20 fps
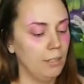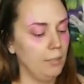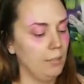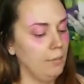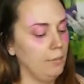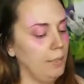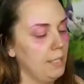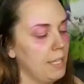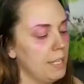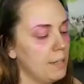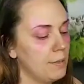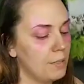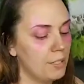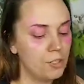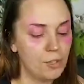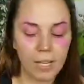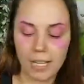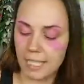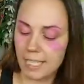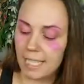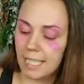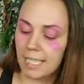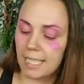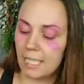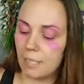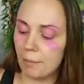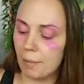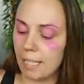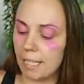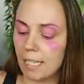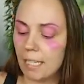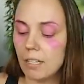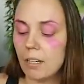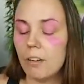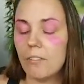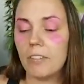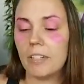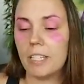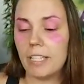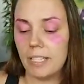you guys can't see my kit over
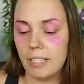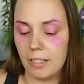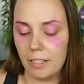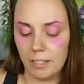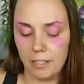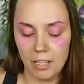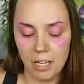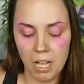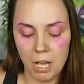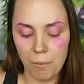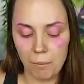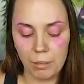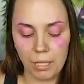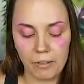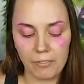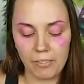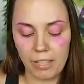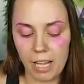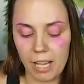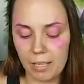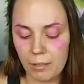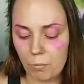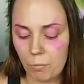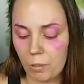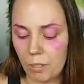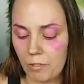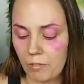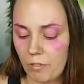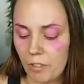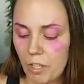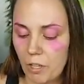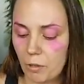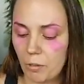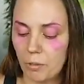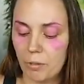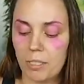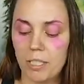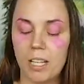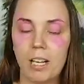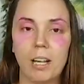here, but I've got one of those
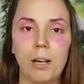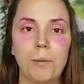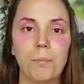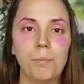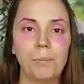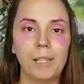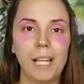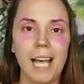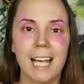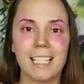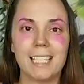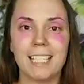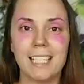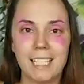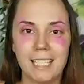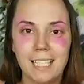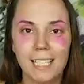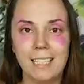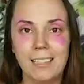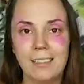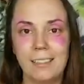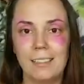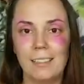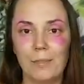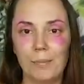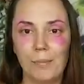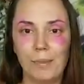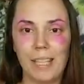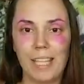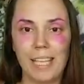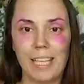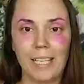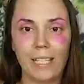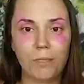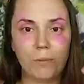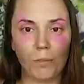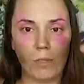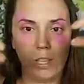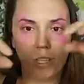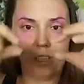plastic things with
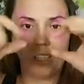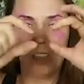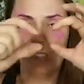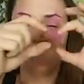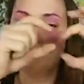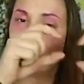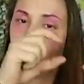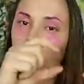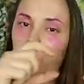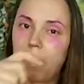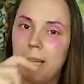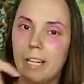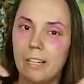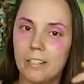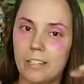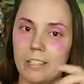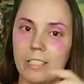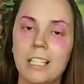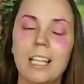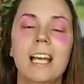all the little squares,